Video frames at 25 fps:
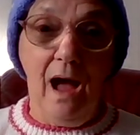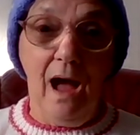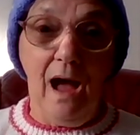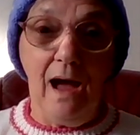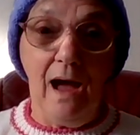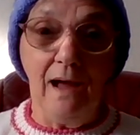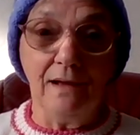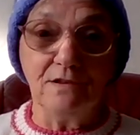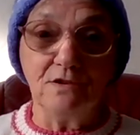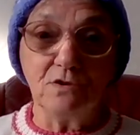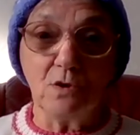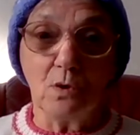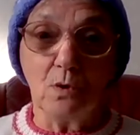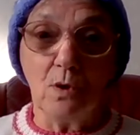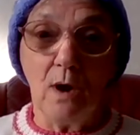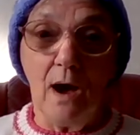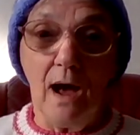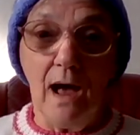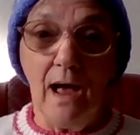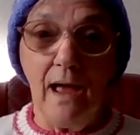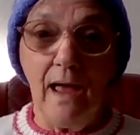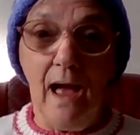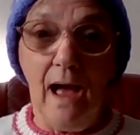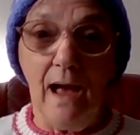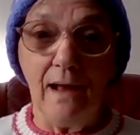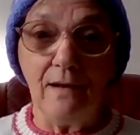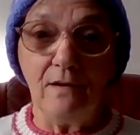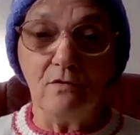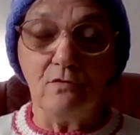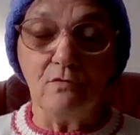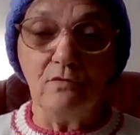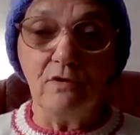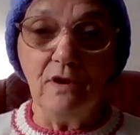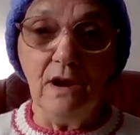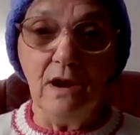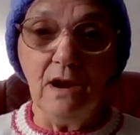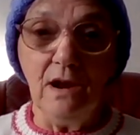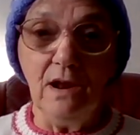And so I had a
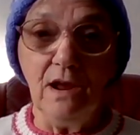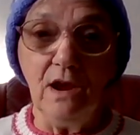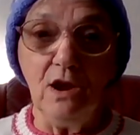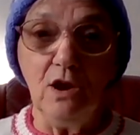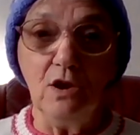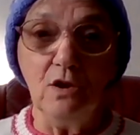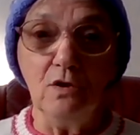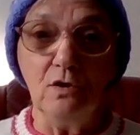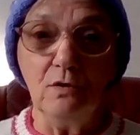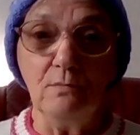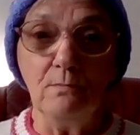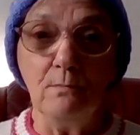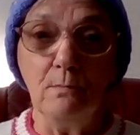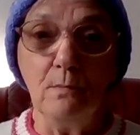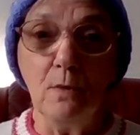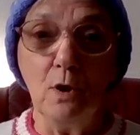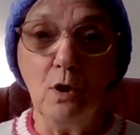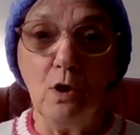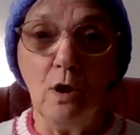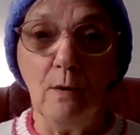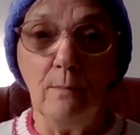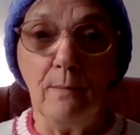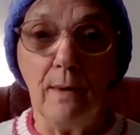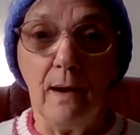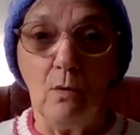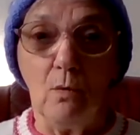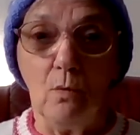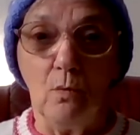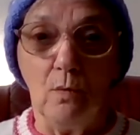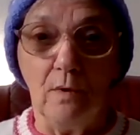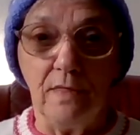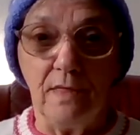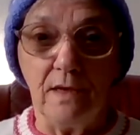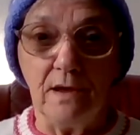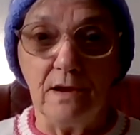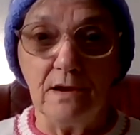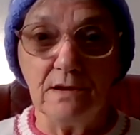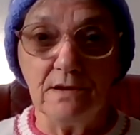really good muck about
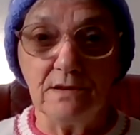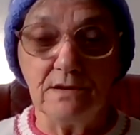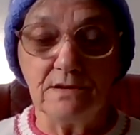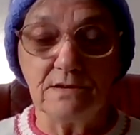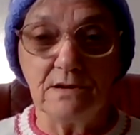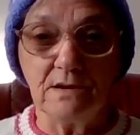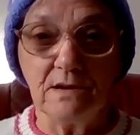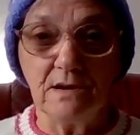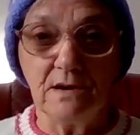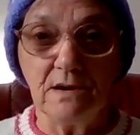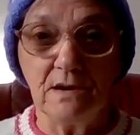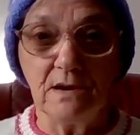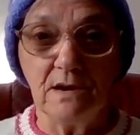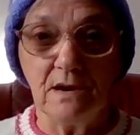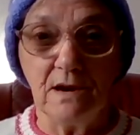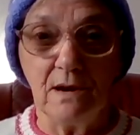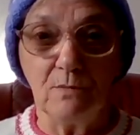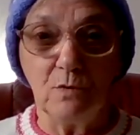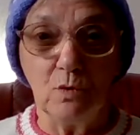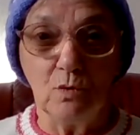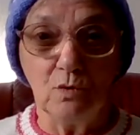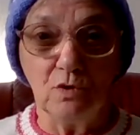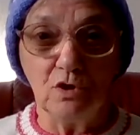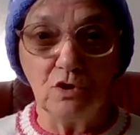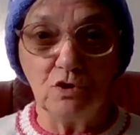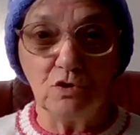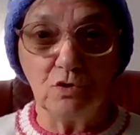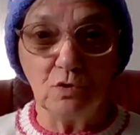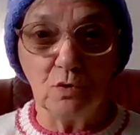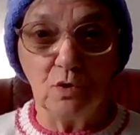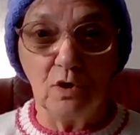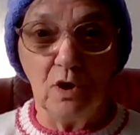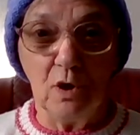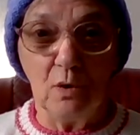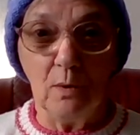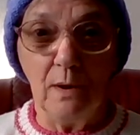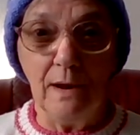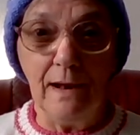with it. And I'm going to
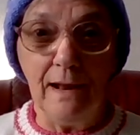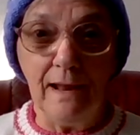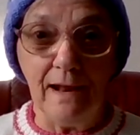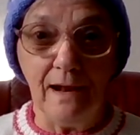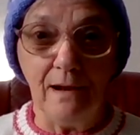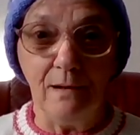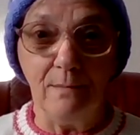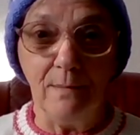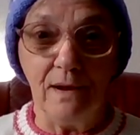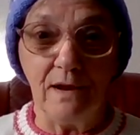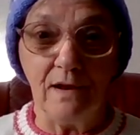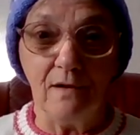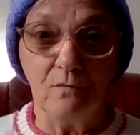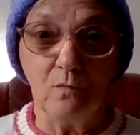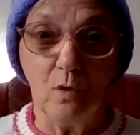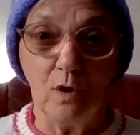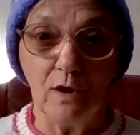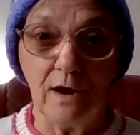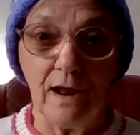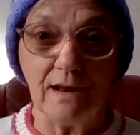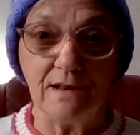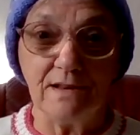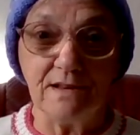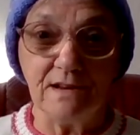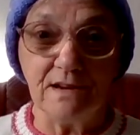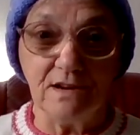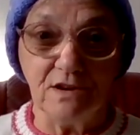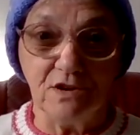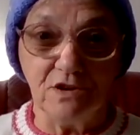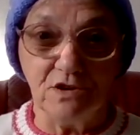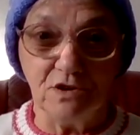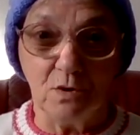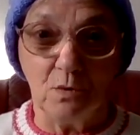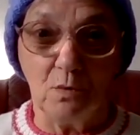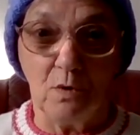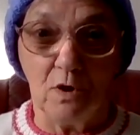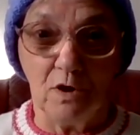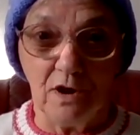show you a little bit of what I did
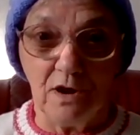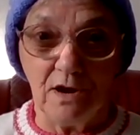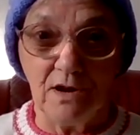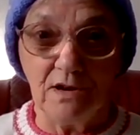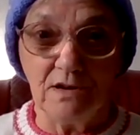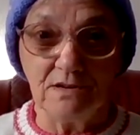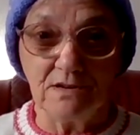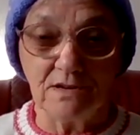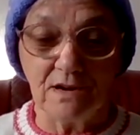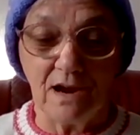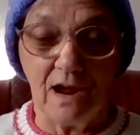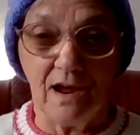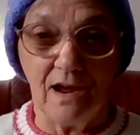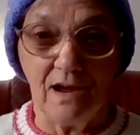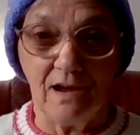do on it.